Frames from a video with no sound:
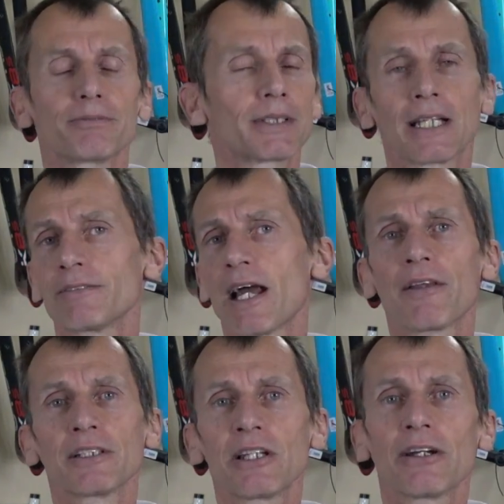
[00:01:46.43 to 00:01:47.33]
said no,
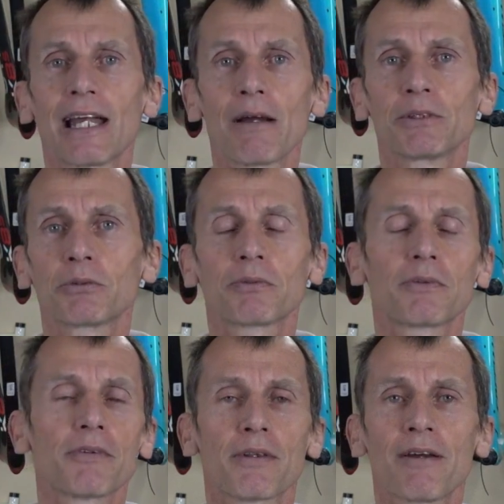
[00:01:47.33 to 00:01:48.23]
there's no damage,
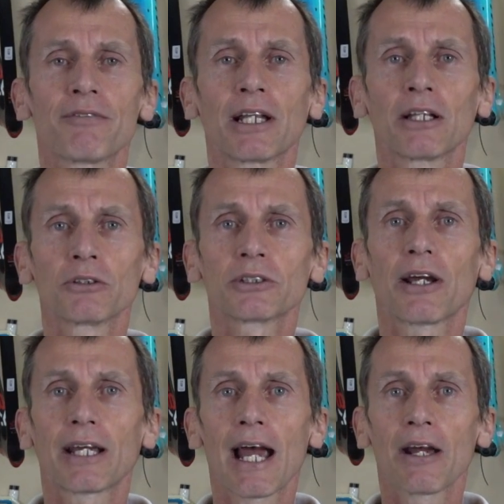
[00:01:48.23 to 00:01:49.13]
everything looks
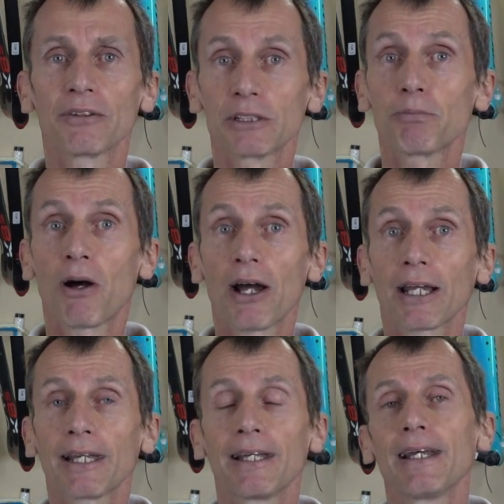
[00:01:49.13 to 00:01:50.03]
okay on this
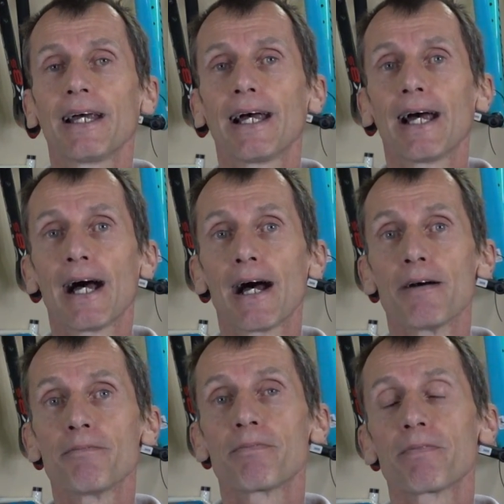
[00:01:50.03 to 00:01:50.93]
bike,
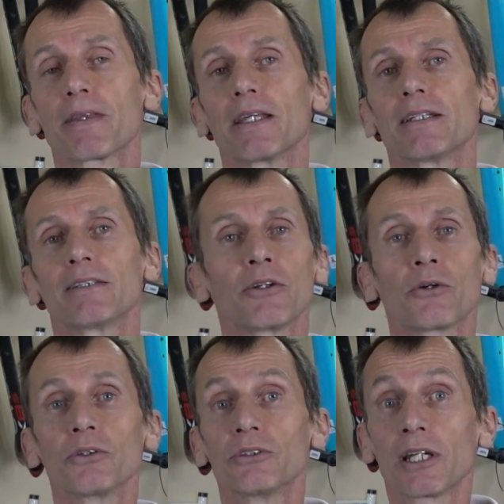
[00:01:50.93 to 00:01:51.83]
you're
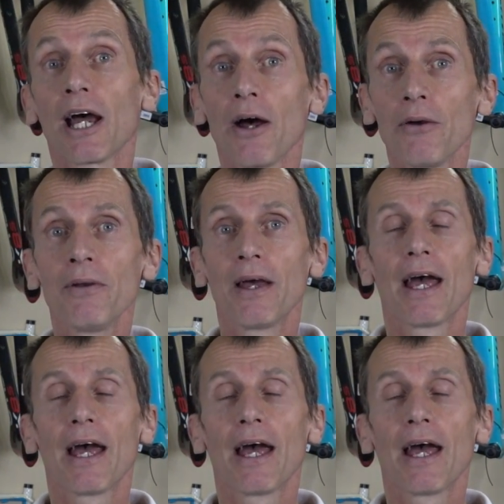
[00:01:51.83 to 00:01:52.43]
good to go.